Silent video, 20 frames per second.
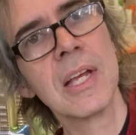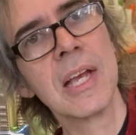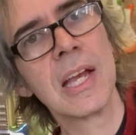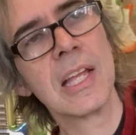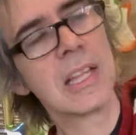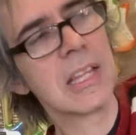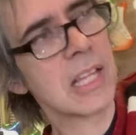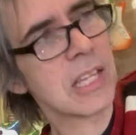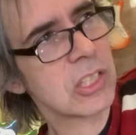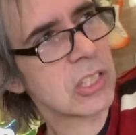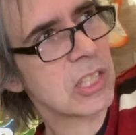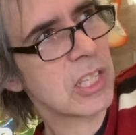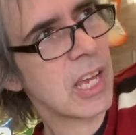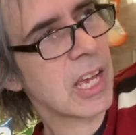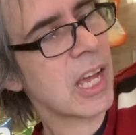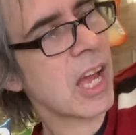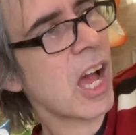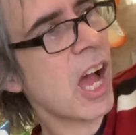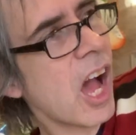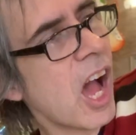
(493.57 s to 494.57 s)
and they
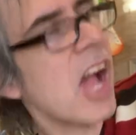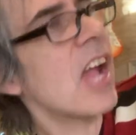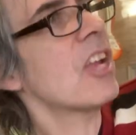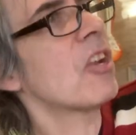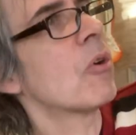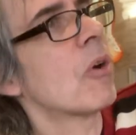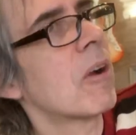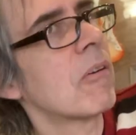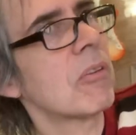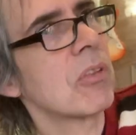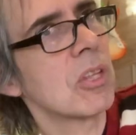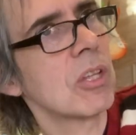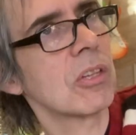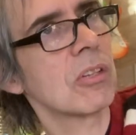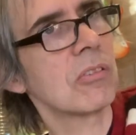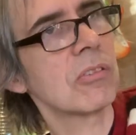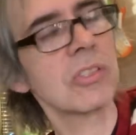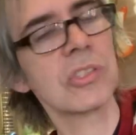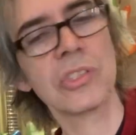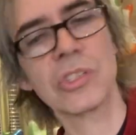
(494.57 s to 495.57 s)
say, I know everything
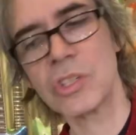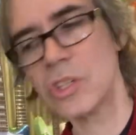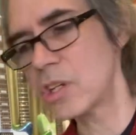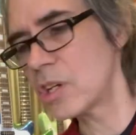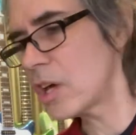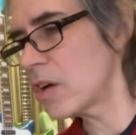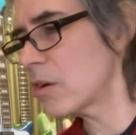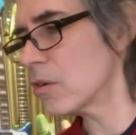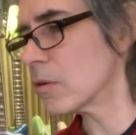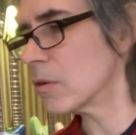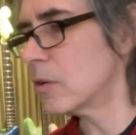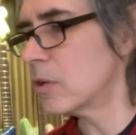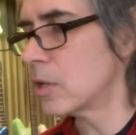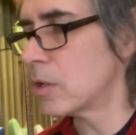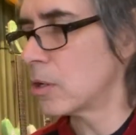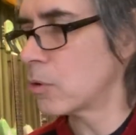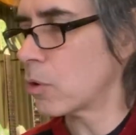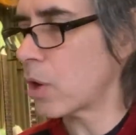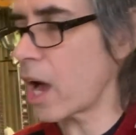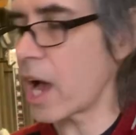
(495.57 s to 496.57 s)
there is to know.
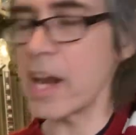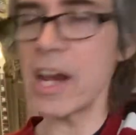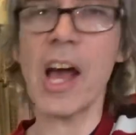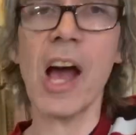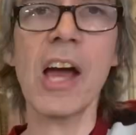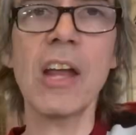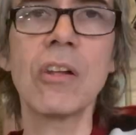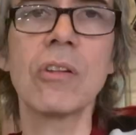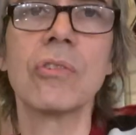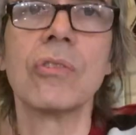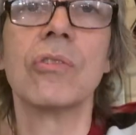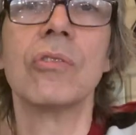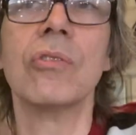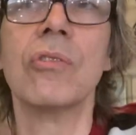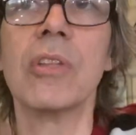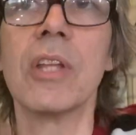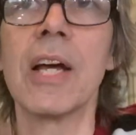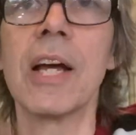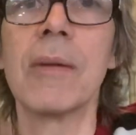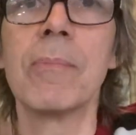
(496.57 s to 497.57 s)
I don't
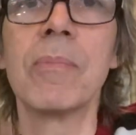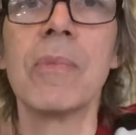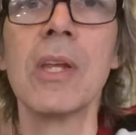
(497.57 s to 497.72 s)
do that.